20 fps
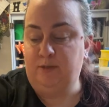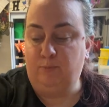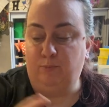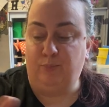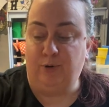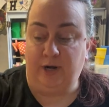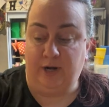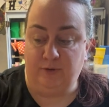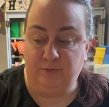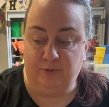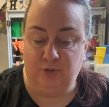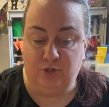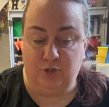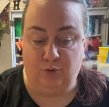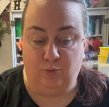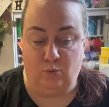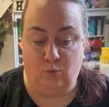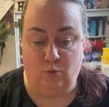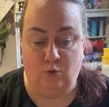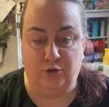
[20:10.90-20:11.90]
brown to
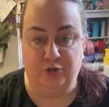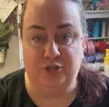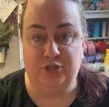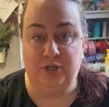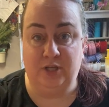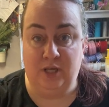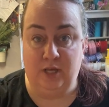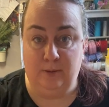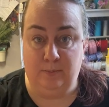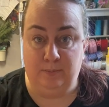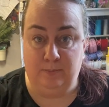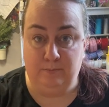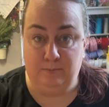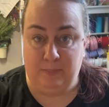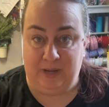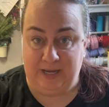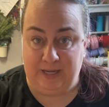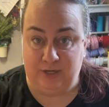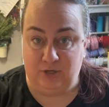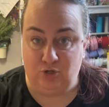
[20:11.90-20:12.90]
your orange to
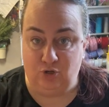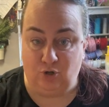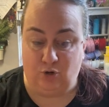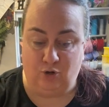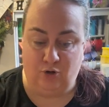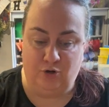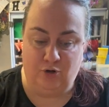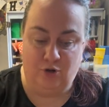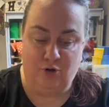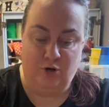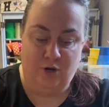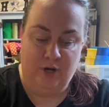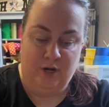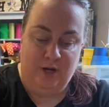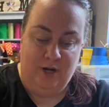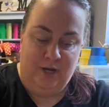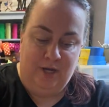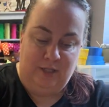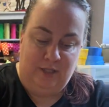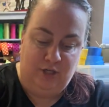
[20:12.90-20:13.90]
make it darker.
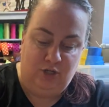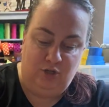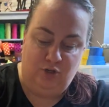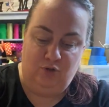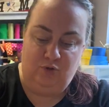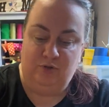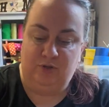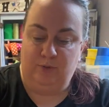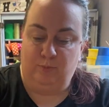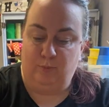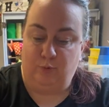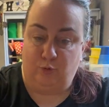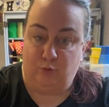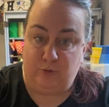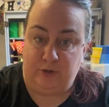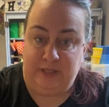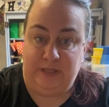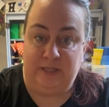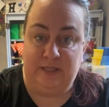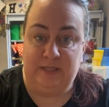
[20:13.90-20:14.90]
And then you do some
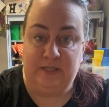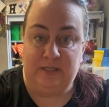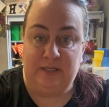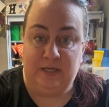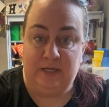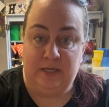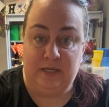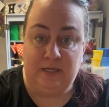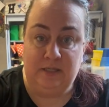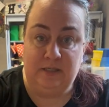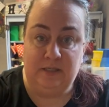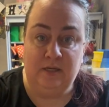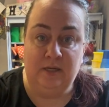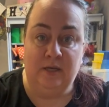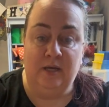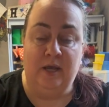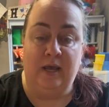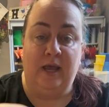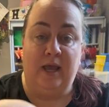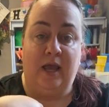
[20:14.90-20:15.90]
parentheses
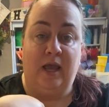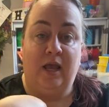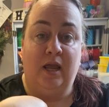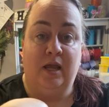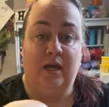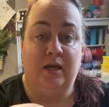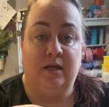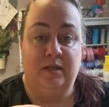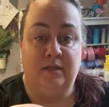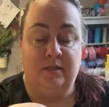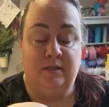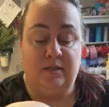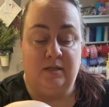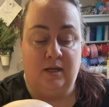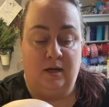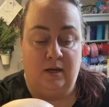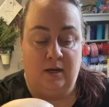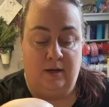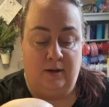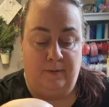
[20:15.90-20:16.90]
and
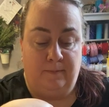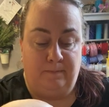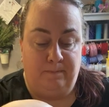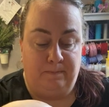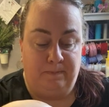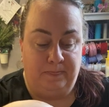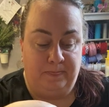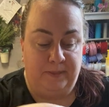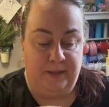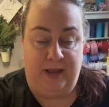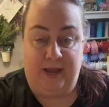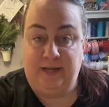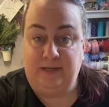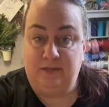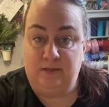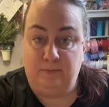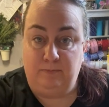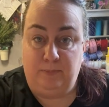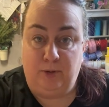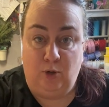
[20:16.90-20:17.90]

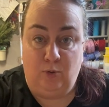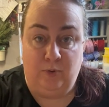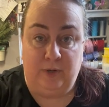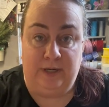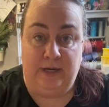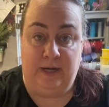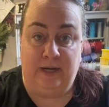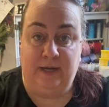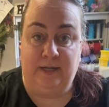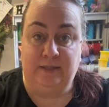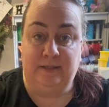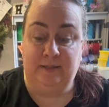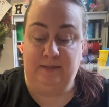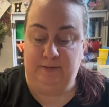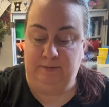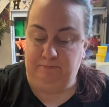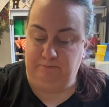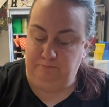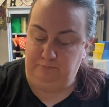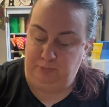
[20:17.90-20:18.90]
add some polka
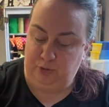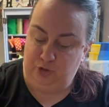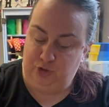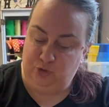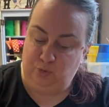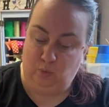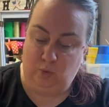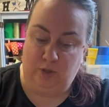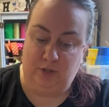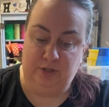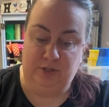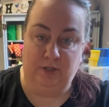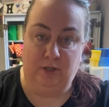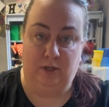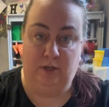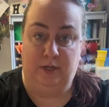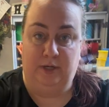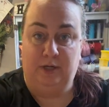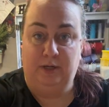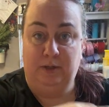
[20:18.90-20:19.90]
dots, put your words
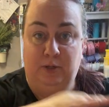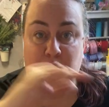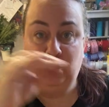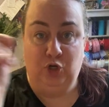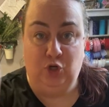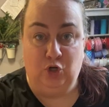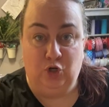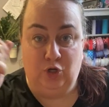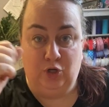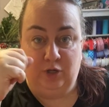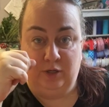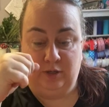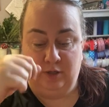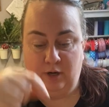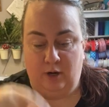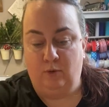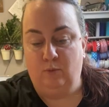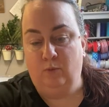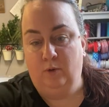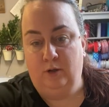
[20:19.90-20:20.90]
on it, you're good to
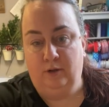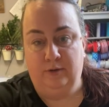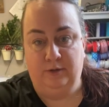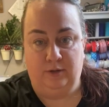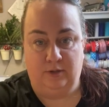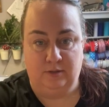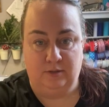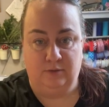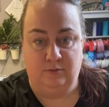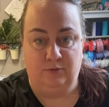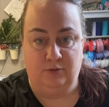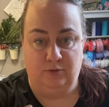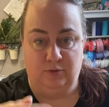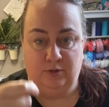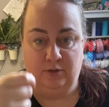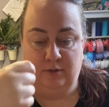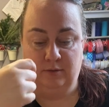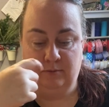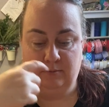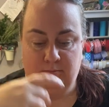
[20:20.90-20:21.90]
go. Well, and also do
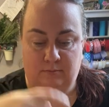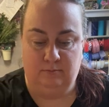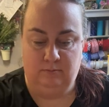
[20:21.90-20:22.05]
your